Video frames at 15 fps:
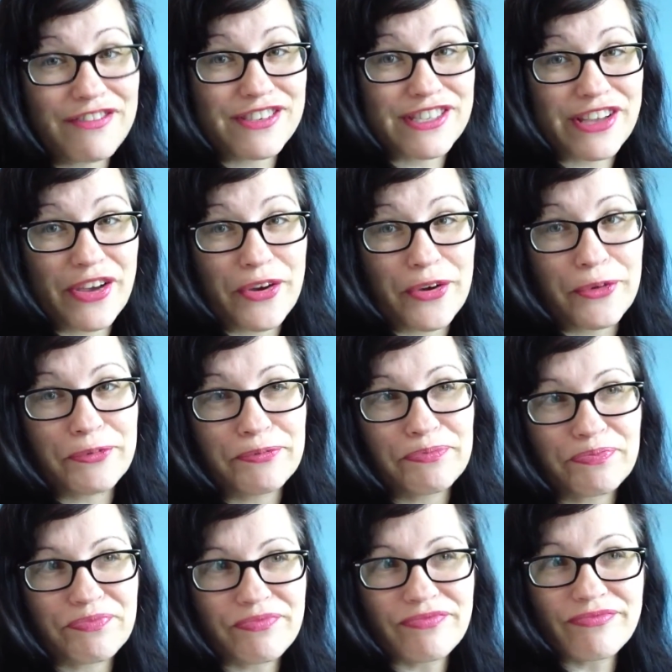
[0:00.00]
So
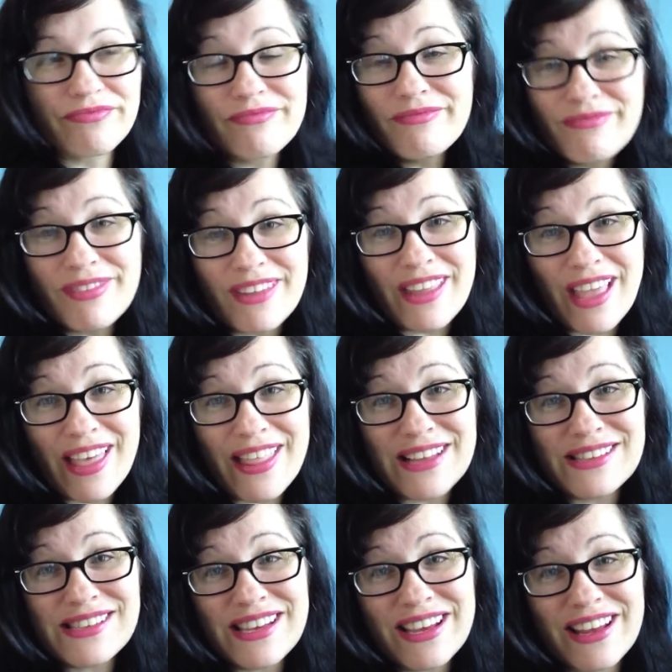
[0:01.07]

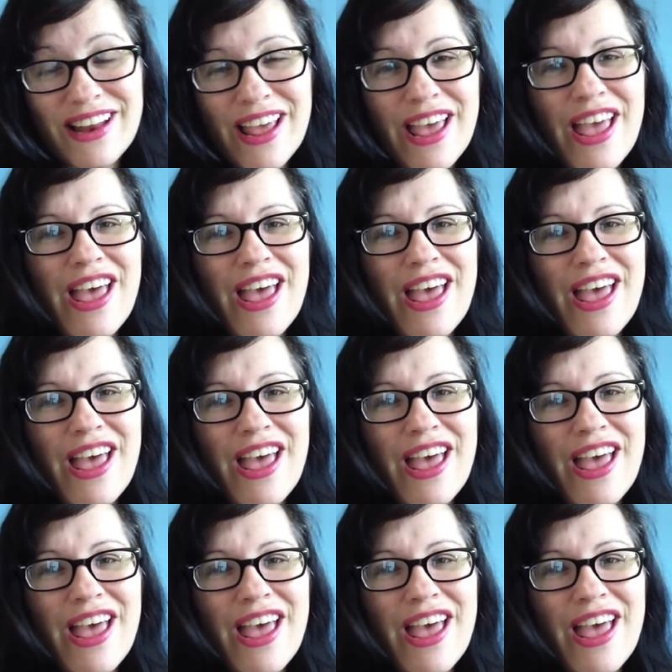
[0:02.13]
that's it.